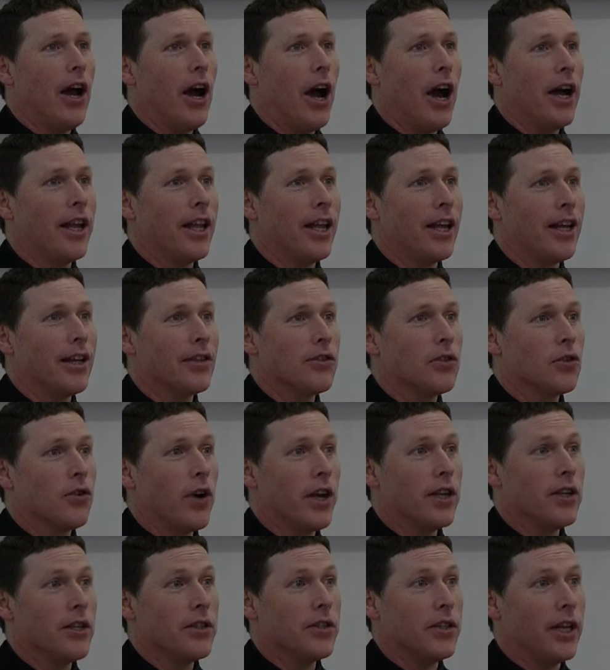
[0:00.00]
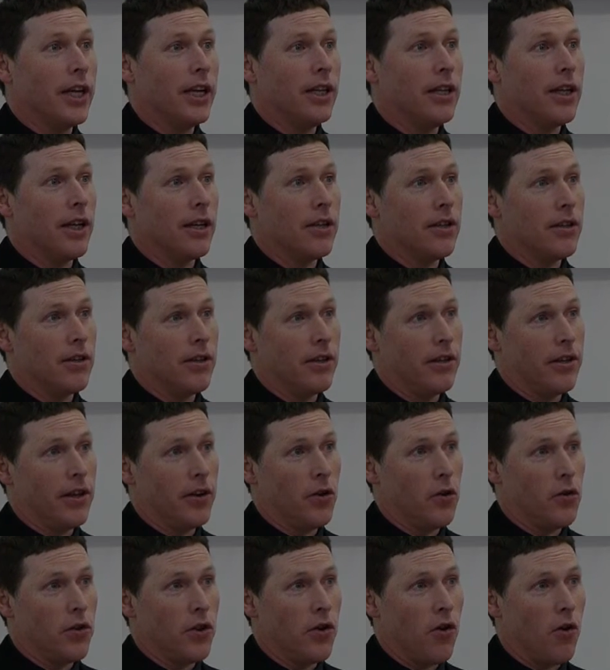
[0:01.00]
I think it's great to see that the
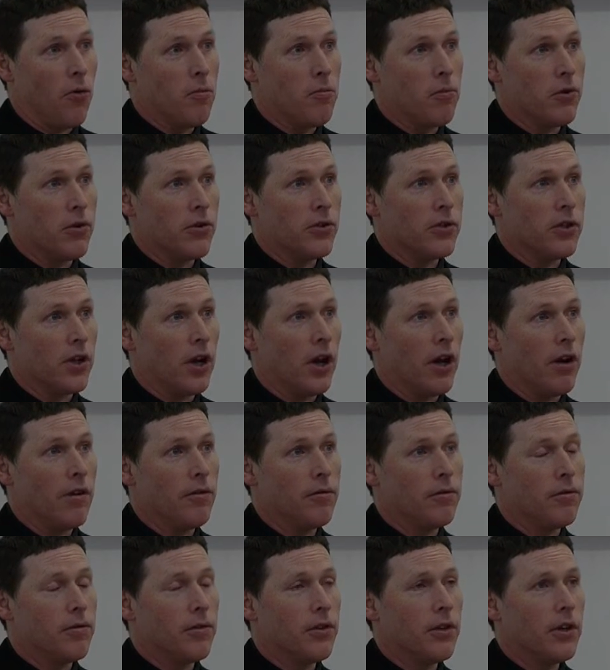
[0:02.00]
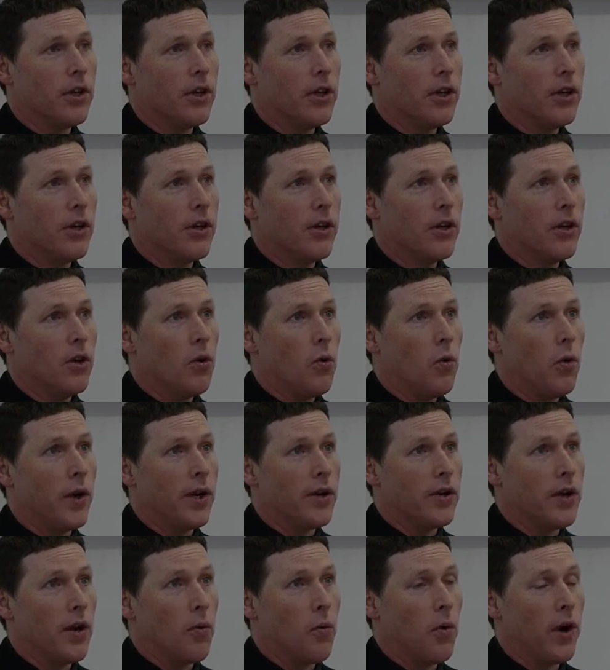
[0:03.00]
numbers of
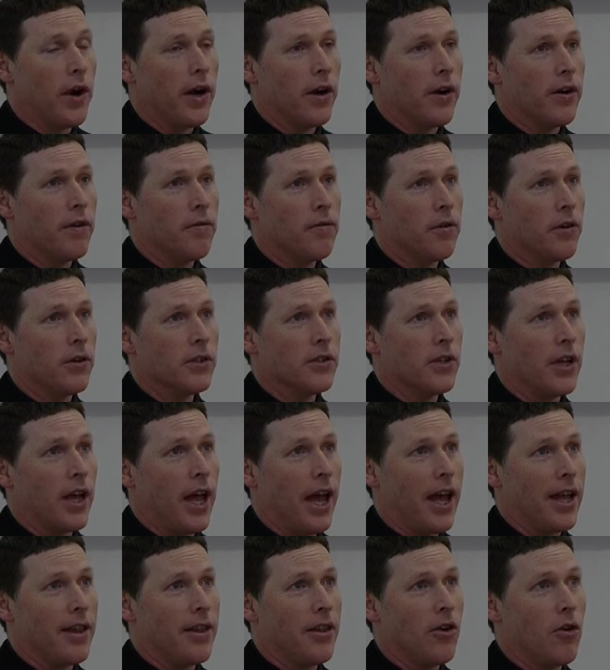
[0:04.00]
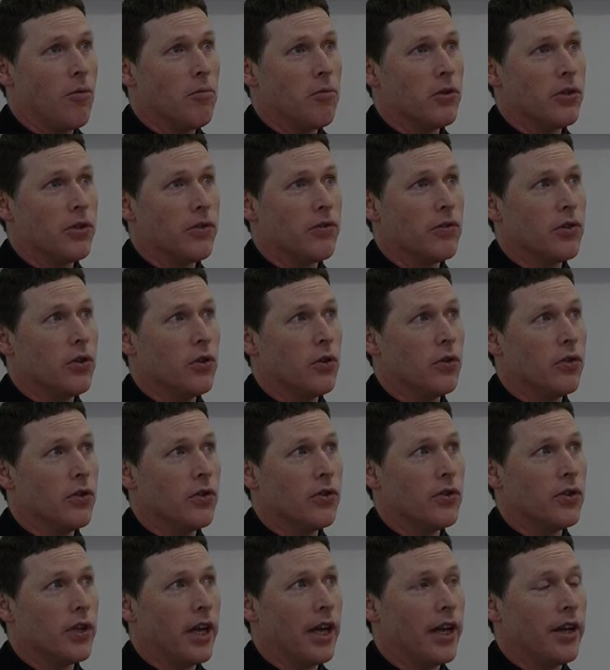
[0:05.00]
the numbers of
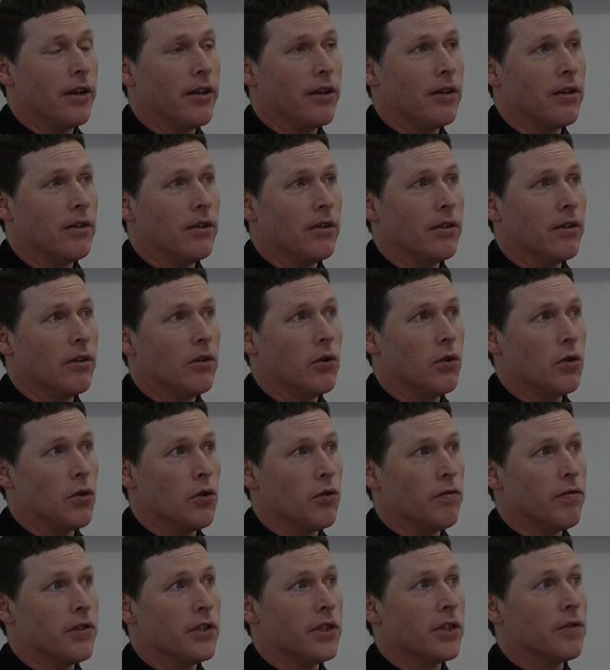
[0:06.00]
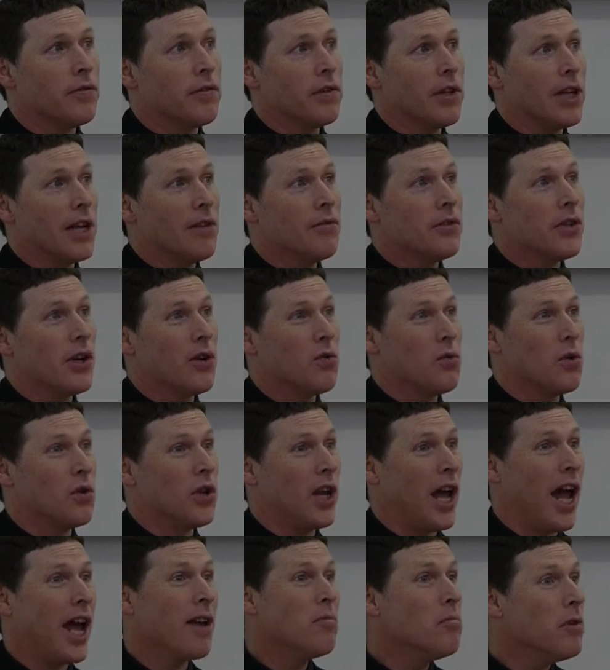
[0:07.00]
students who are doing physics for the Leaving Cert,
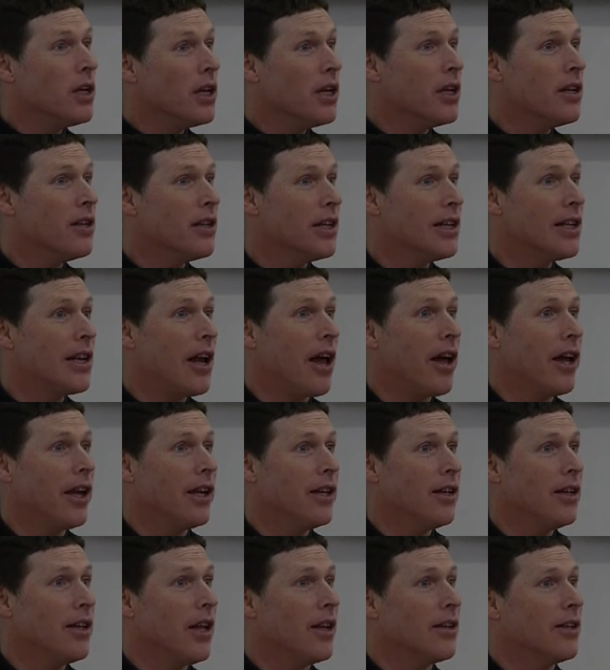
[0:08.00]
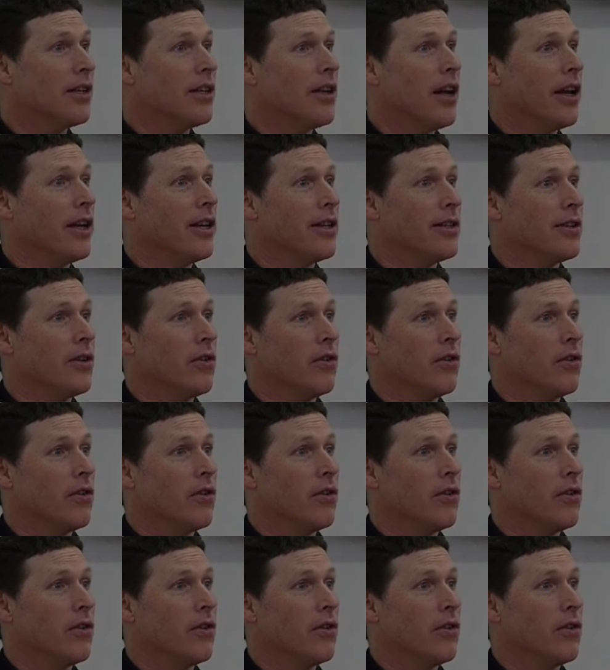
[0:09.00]
which had been in decline, that decline